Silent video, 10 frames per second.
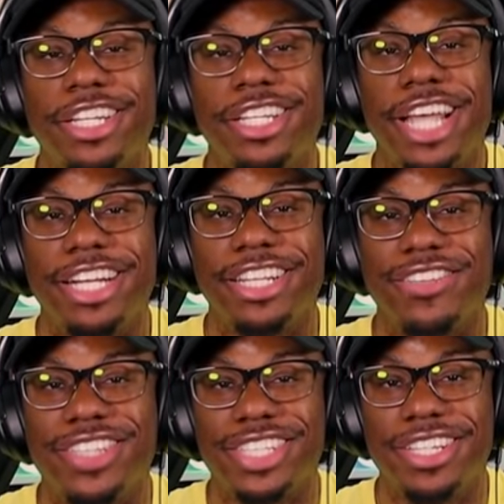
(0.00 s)
the
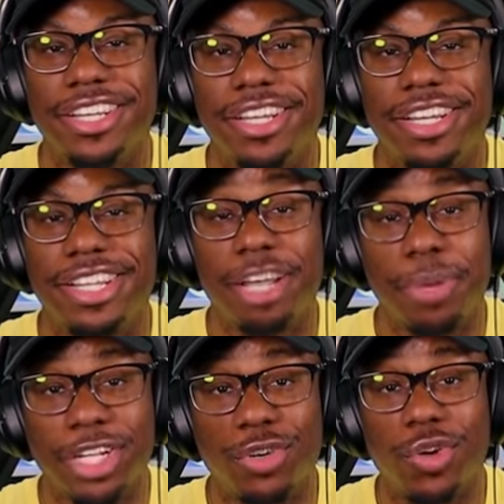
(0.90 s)
detectives. They
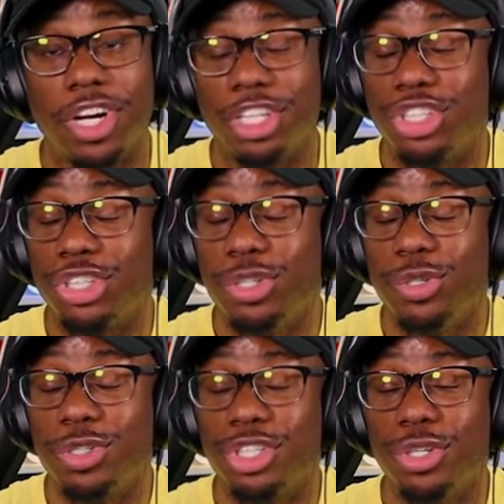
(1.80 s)
about to run a
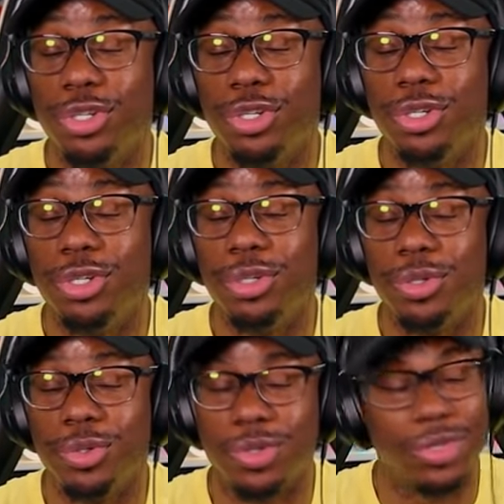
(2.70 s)

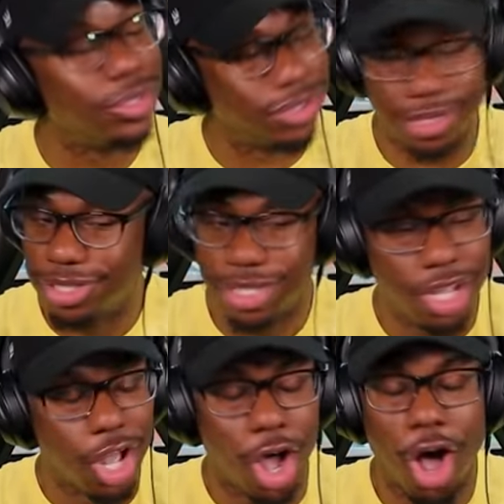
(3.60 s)
choo-choo.
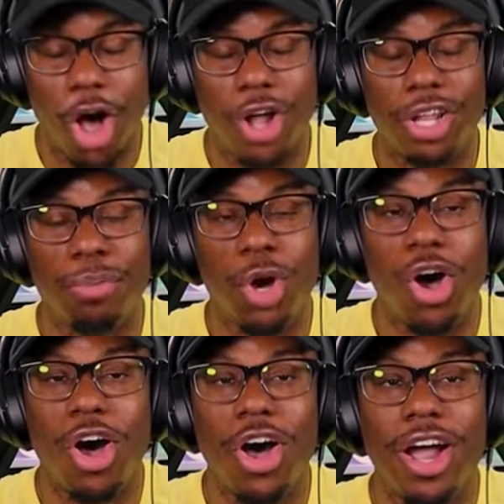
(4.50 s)
All
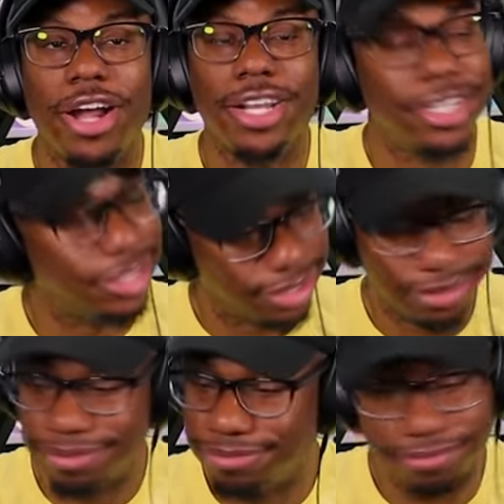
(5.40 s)
aboard!
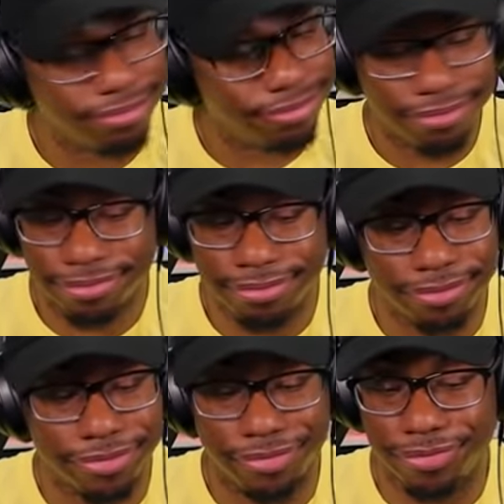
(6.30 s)

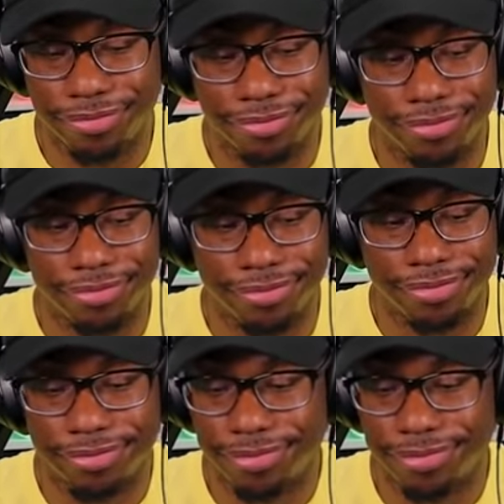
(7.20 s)
Mm-mm-mm.